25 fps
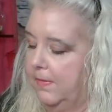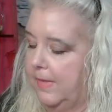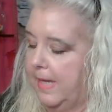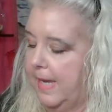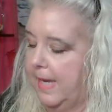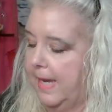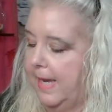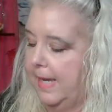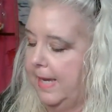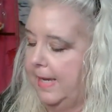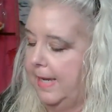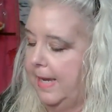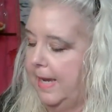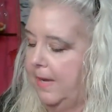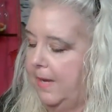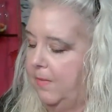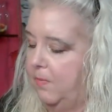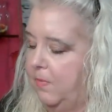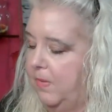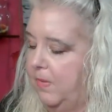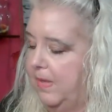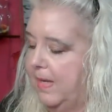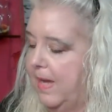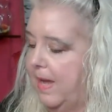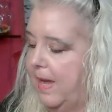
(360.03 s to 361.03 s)
Okay,
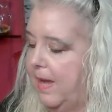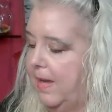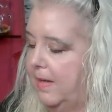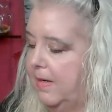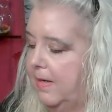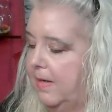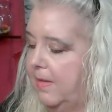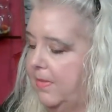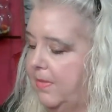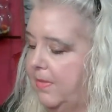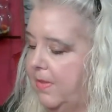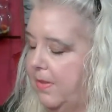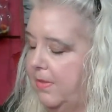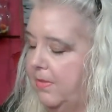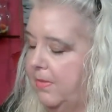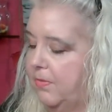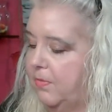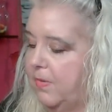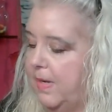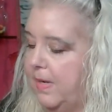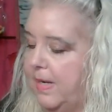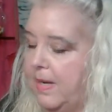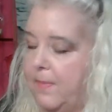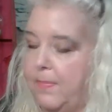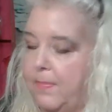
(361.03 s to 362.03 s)
and we got the
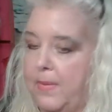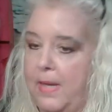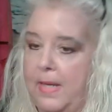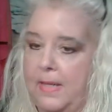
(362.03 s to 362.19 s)
Three of